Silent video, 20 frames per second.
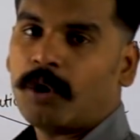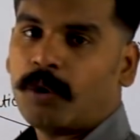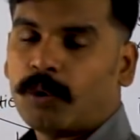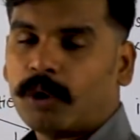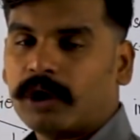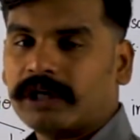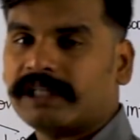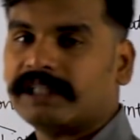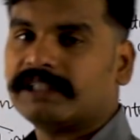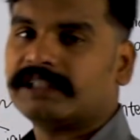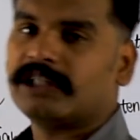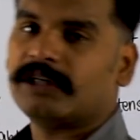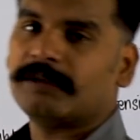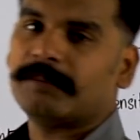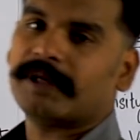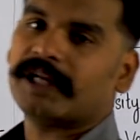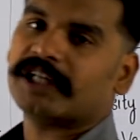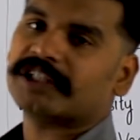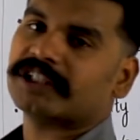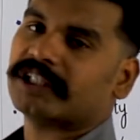What is
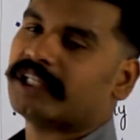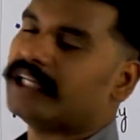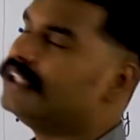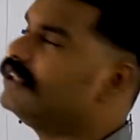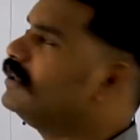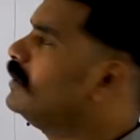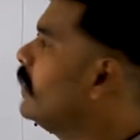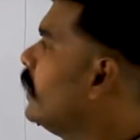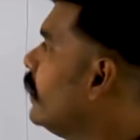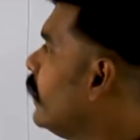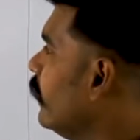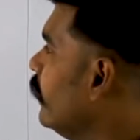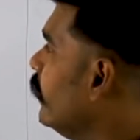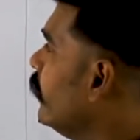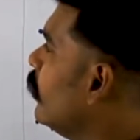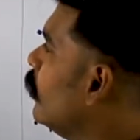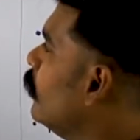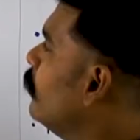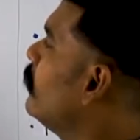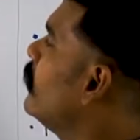illumination? In general,
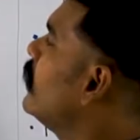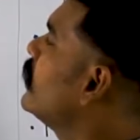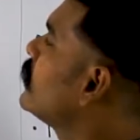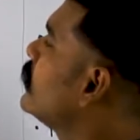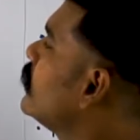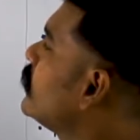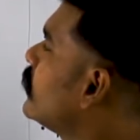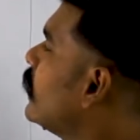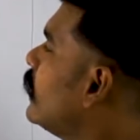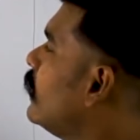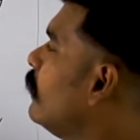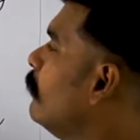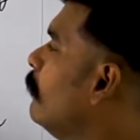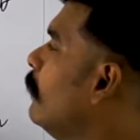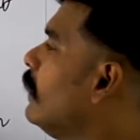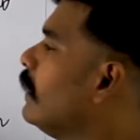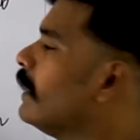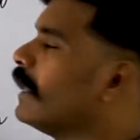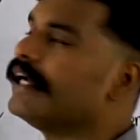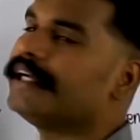illumination is nothing
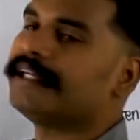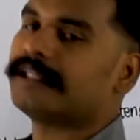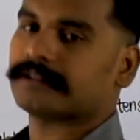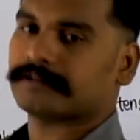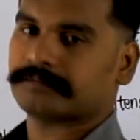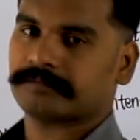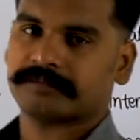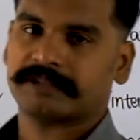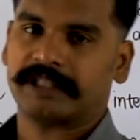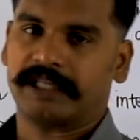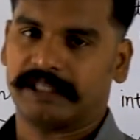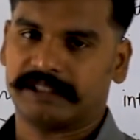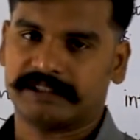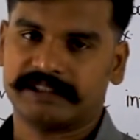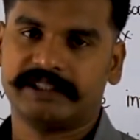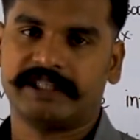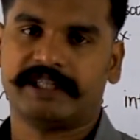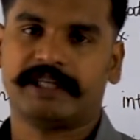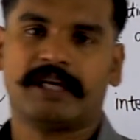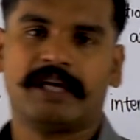but light,
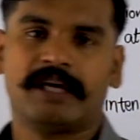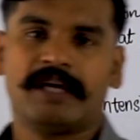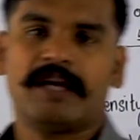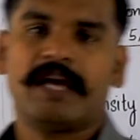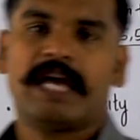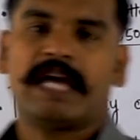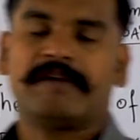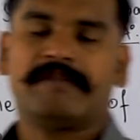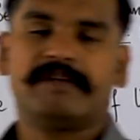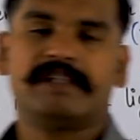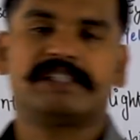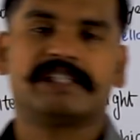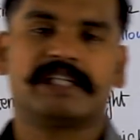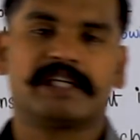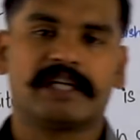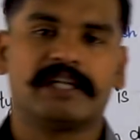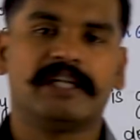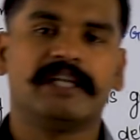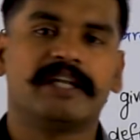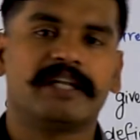isn't it? We
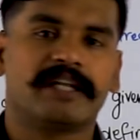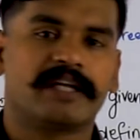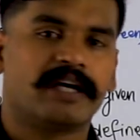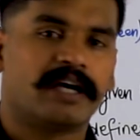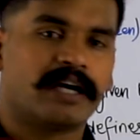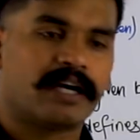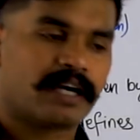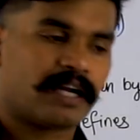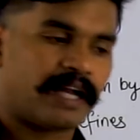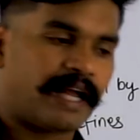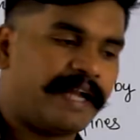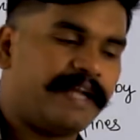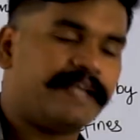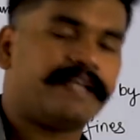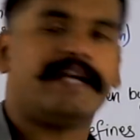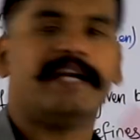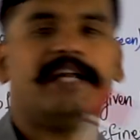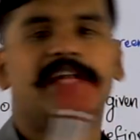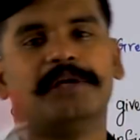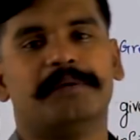generally regard
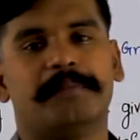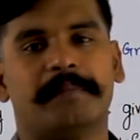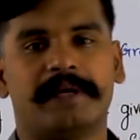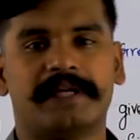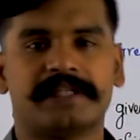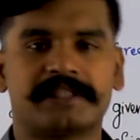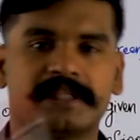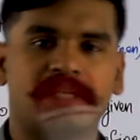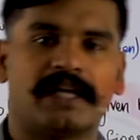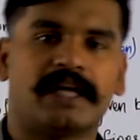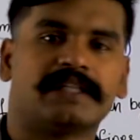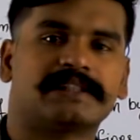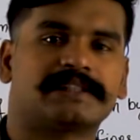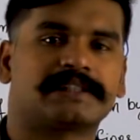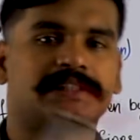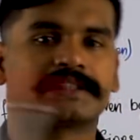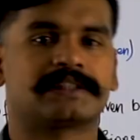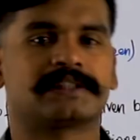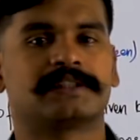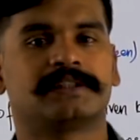light and illumination
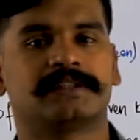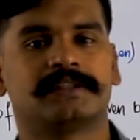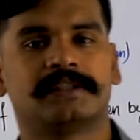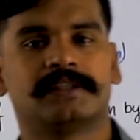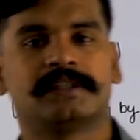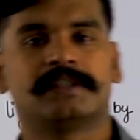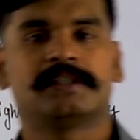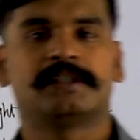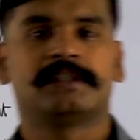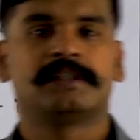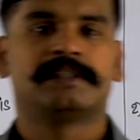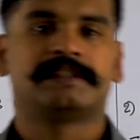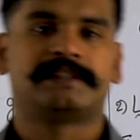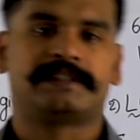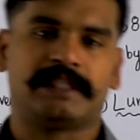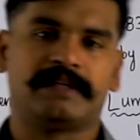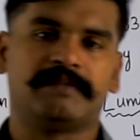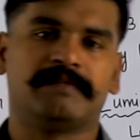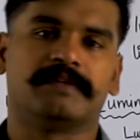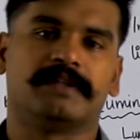as
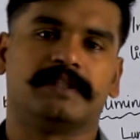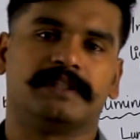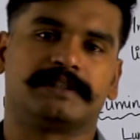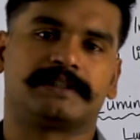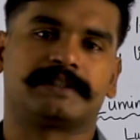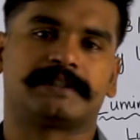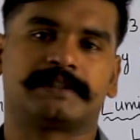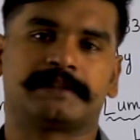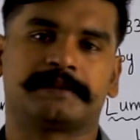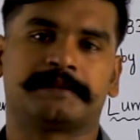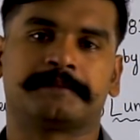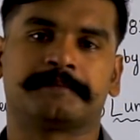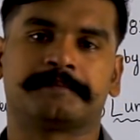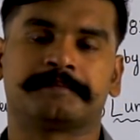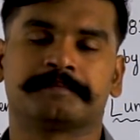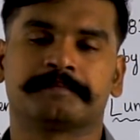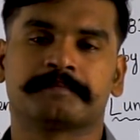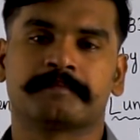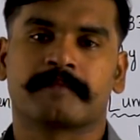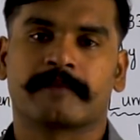same words.
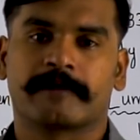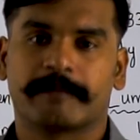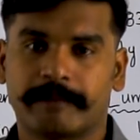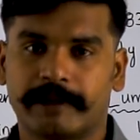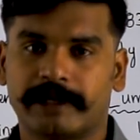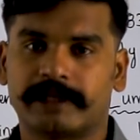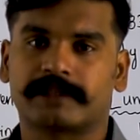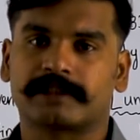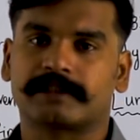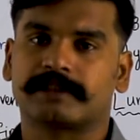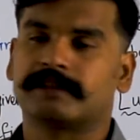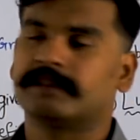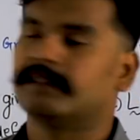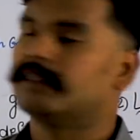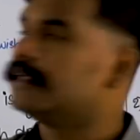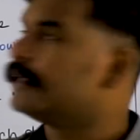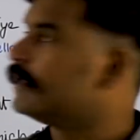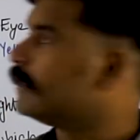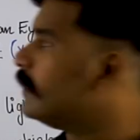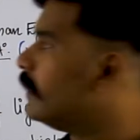But
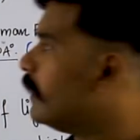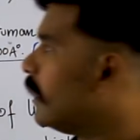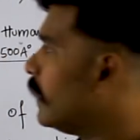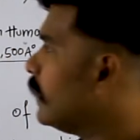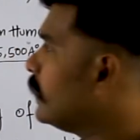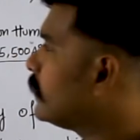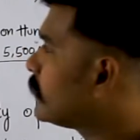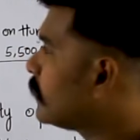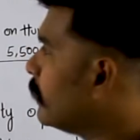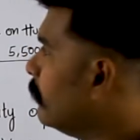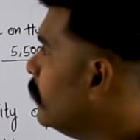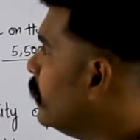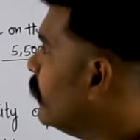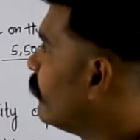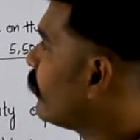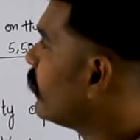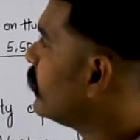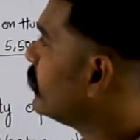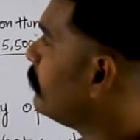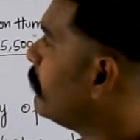there is some
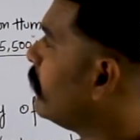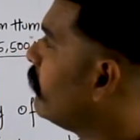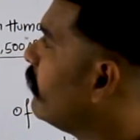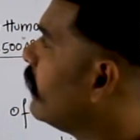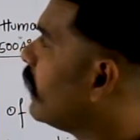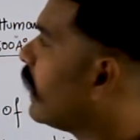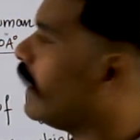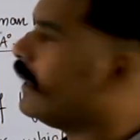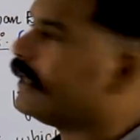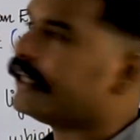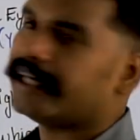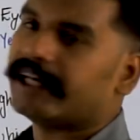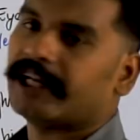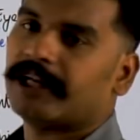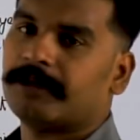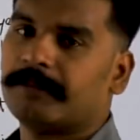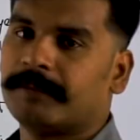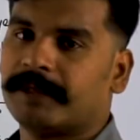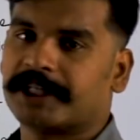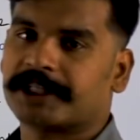difference between light and
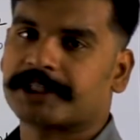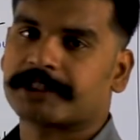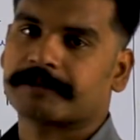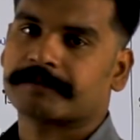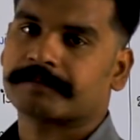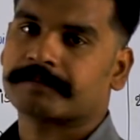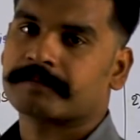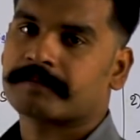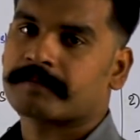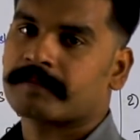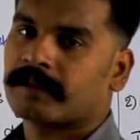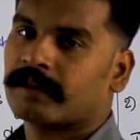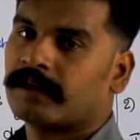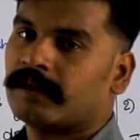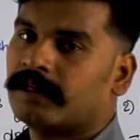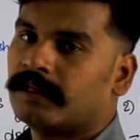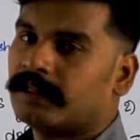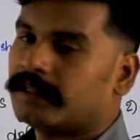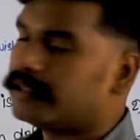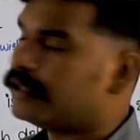illumination.
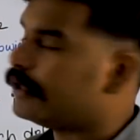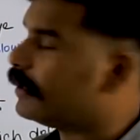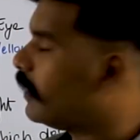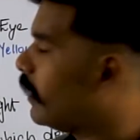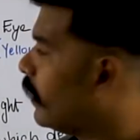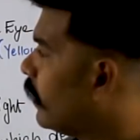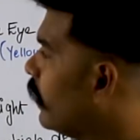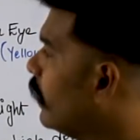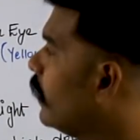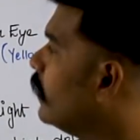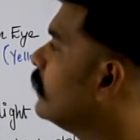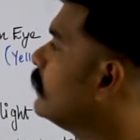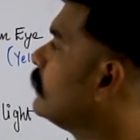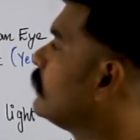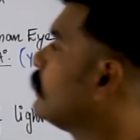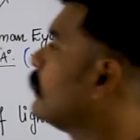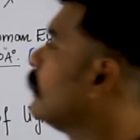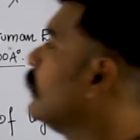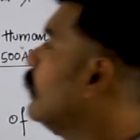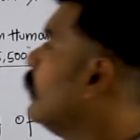The thing
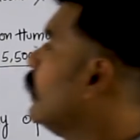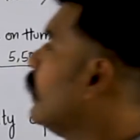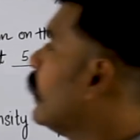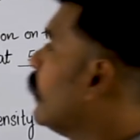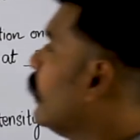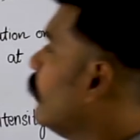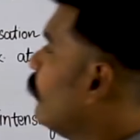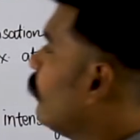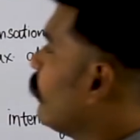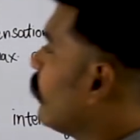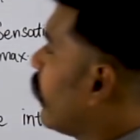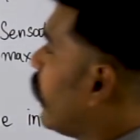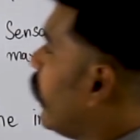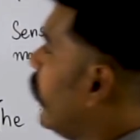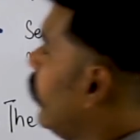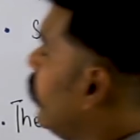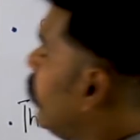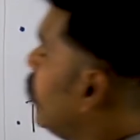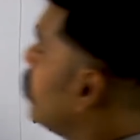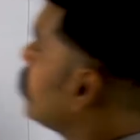is, if
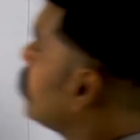light